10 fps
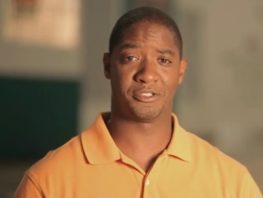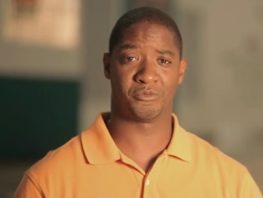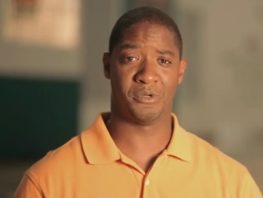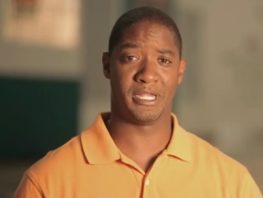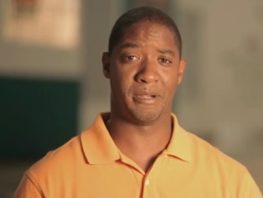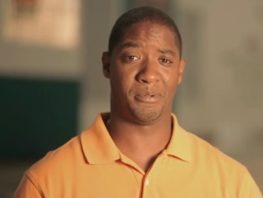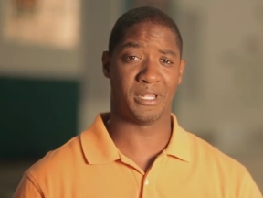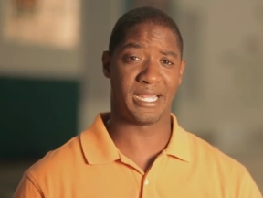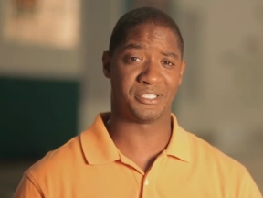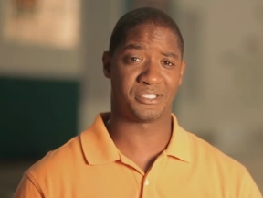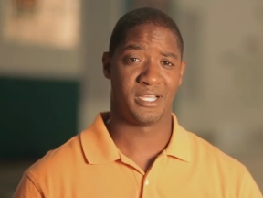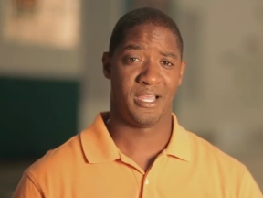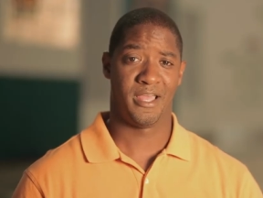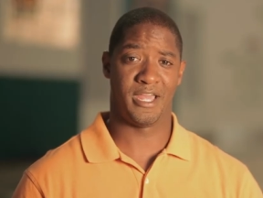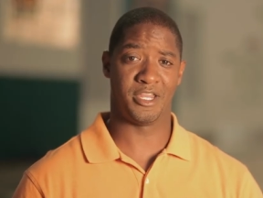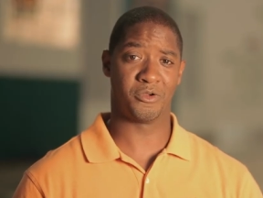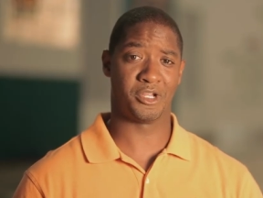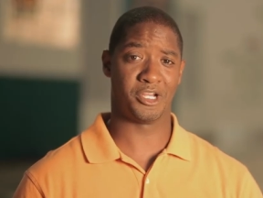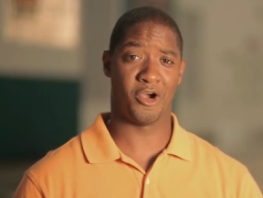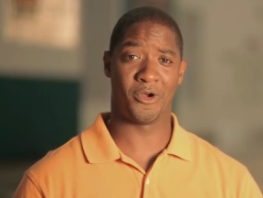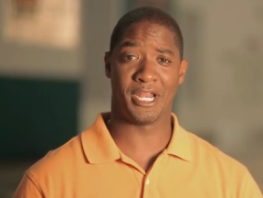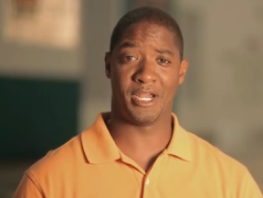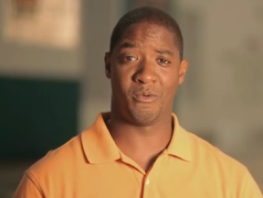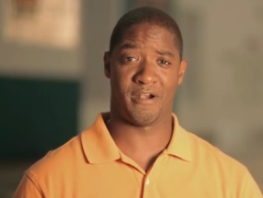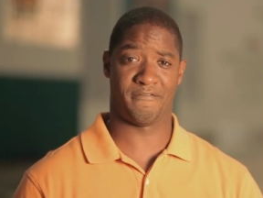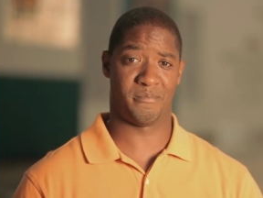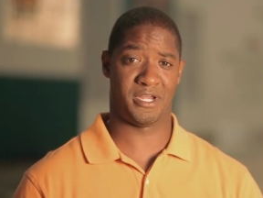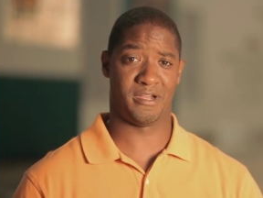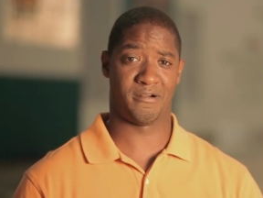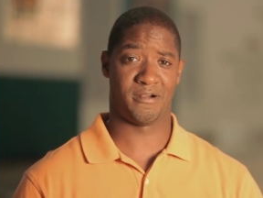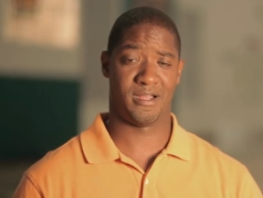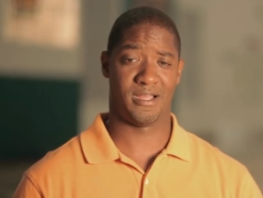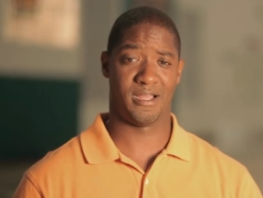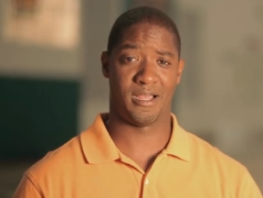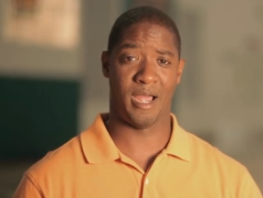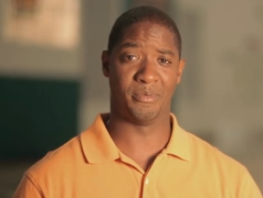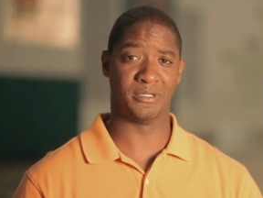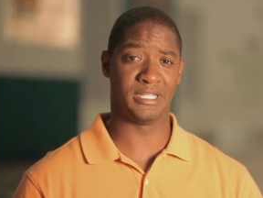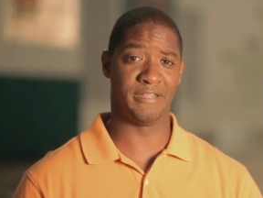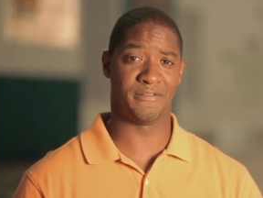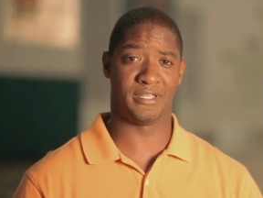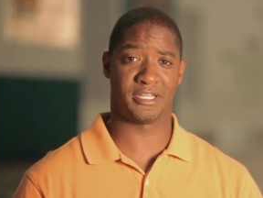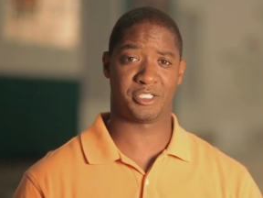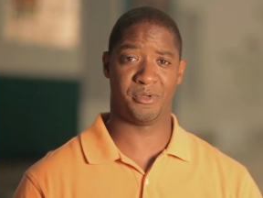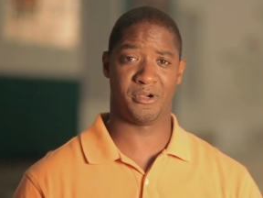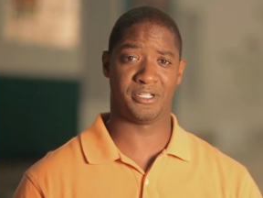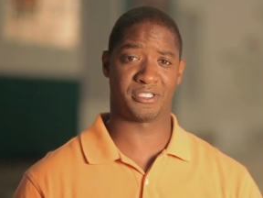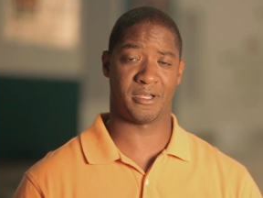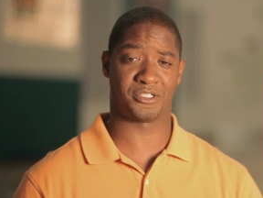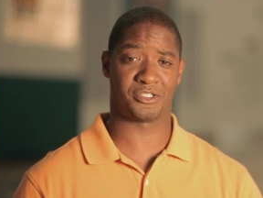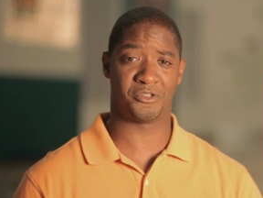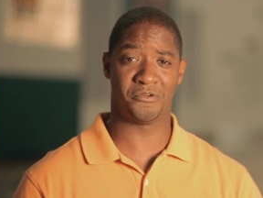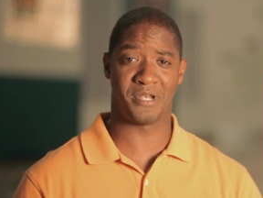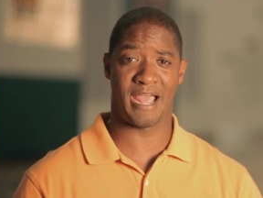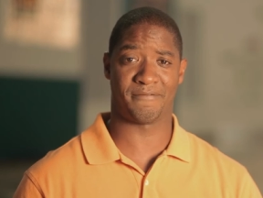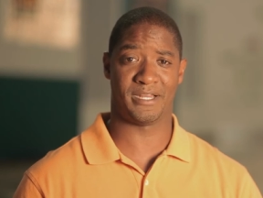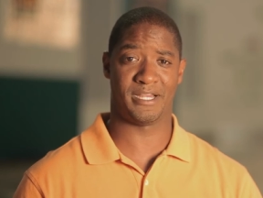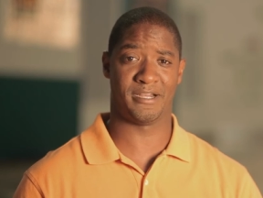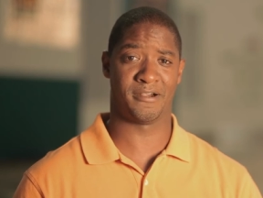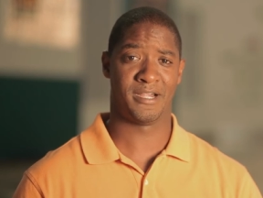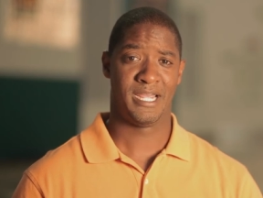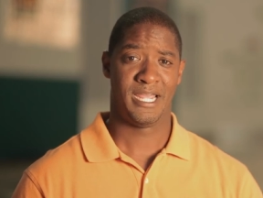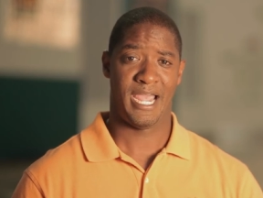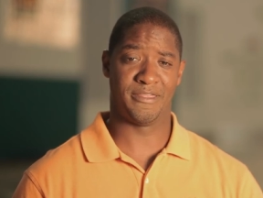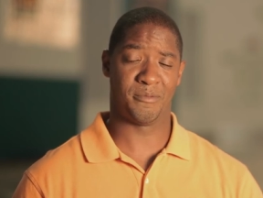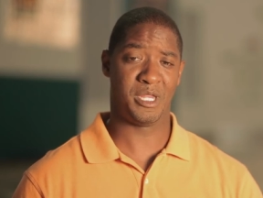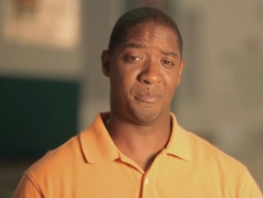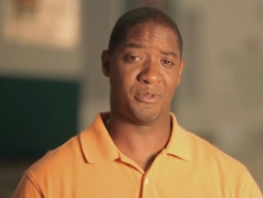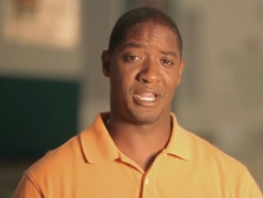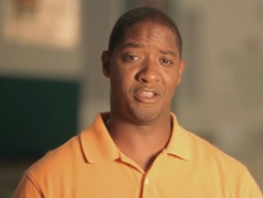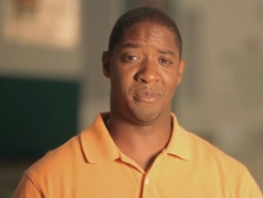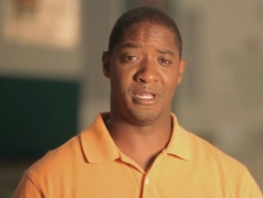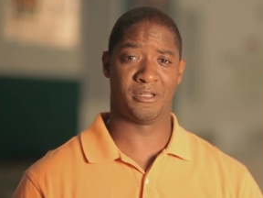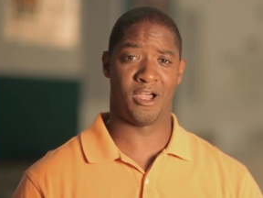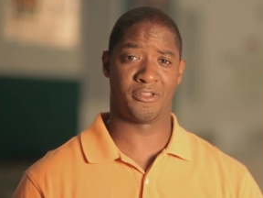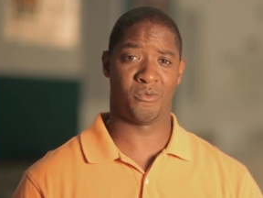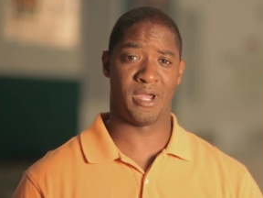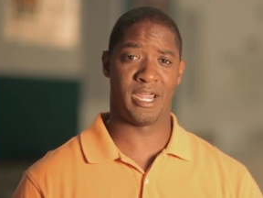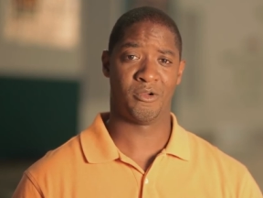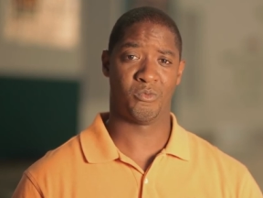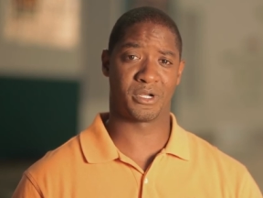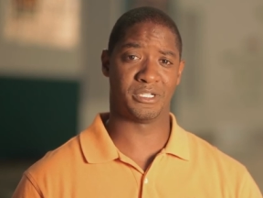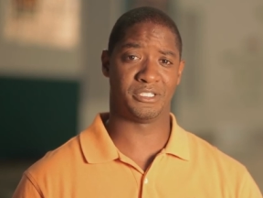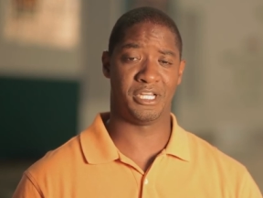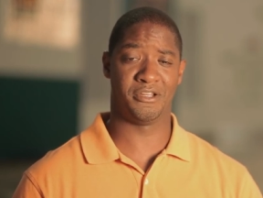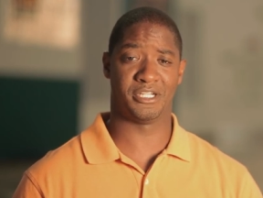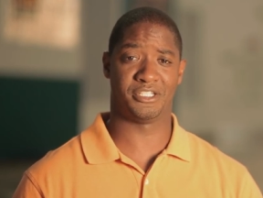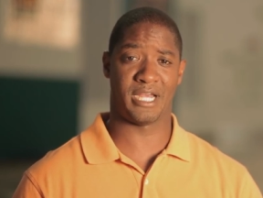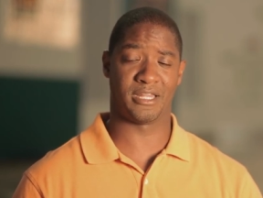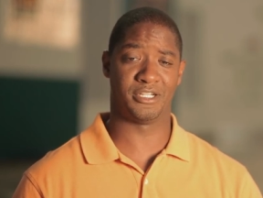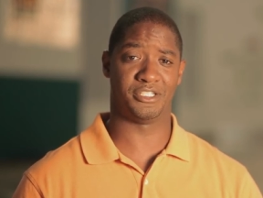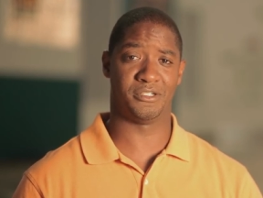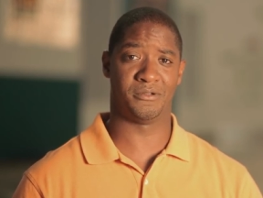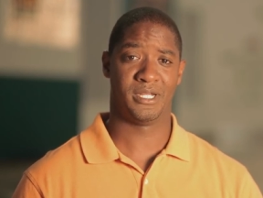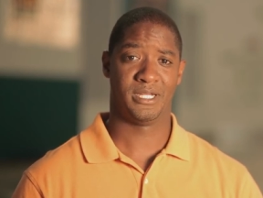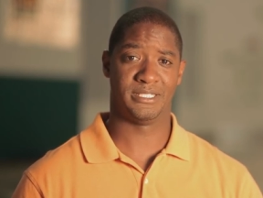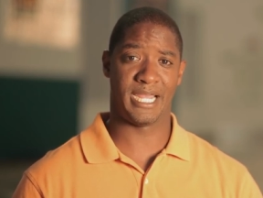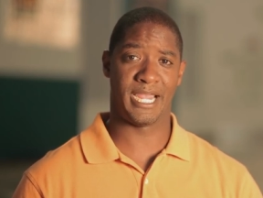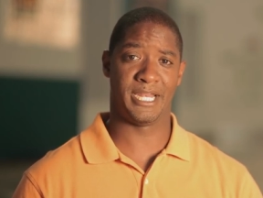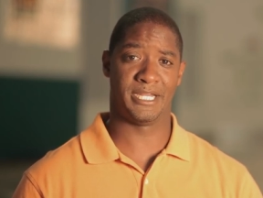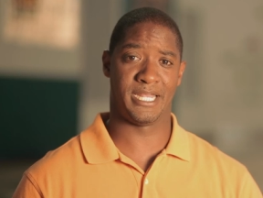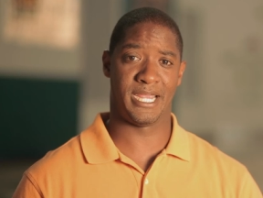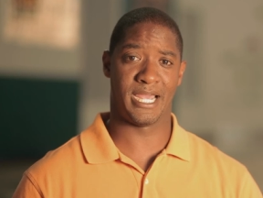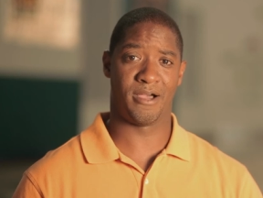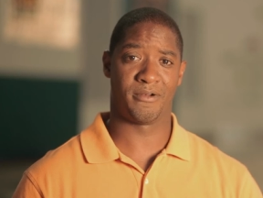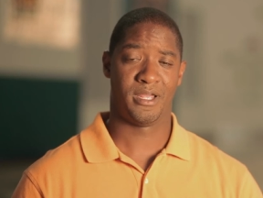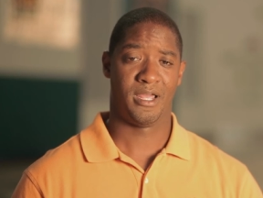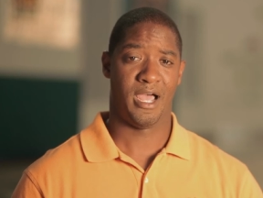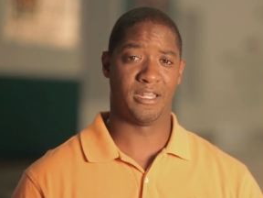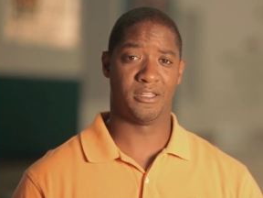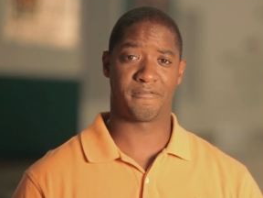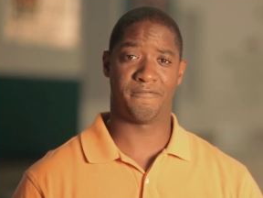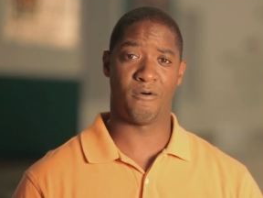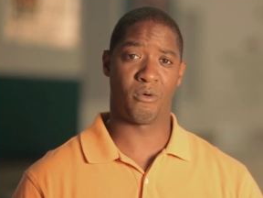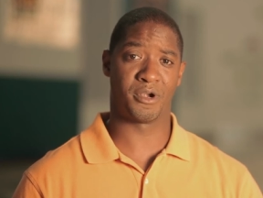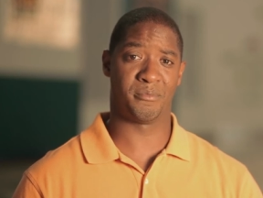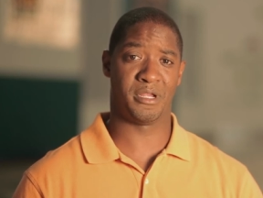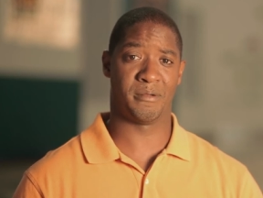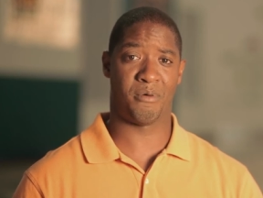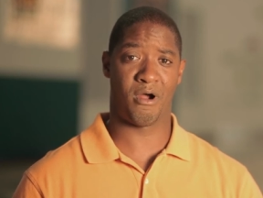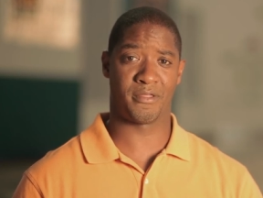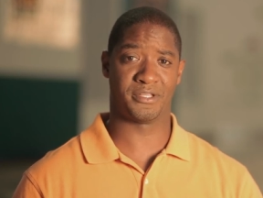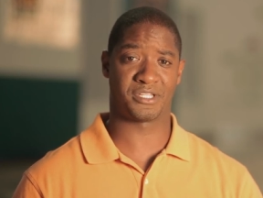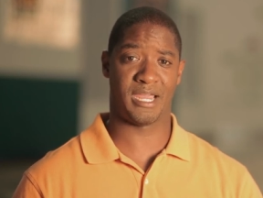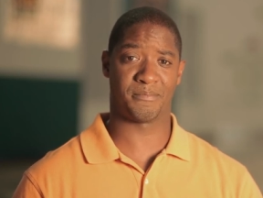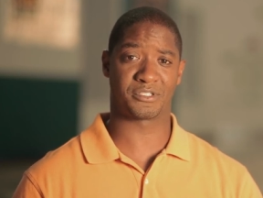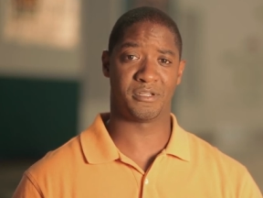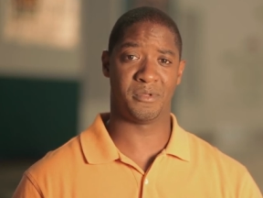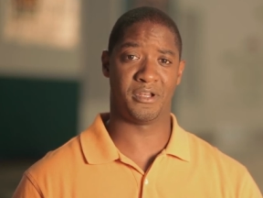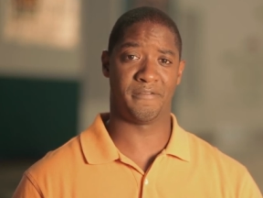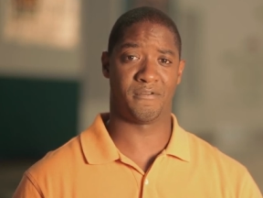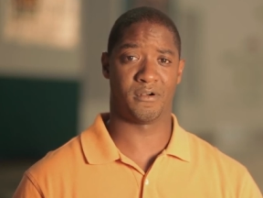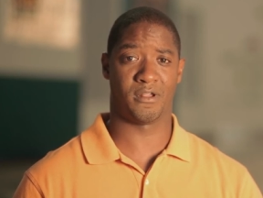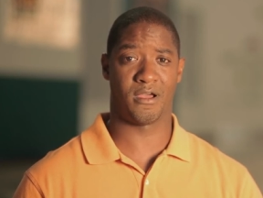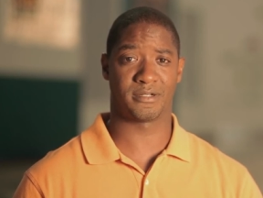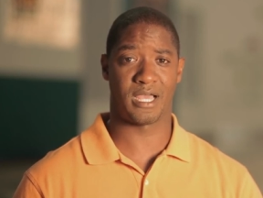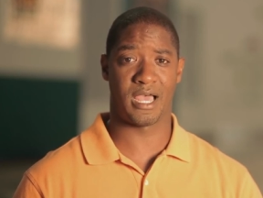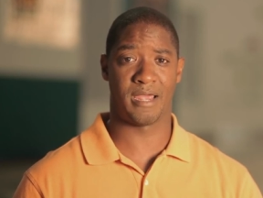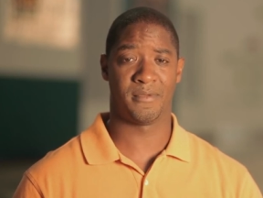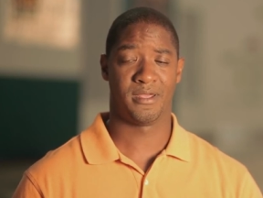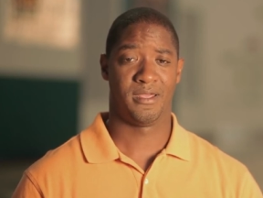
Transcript: is really a place that you can go anywhere from here. I believe in the experience. I was a student athlete here, and the people that you meet along the way will continue to challenge you day in and day out. I look forward to being part of this campus community for a long time,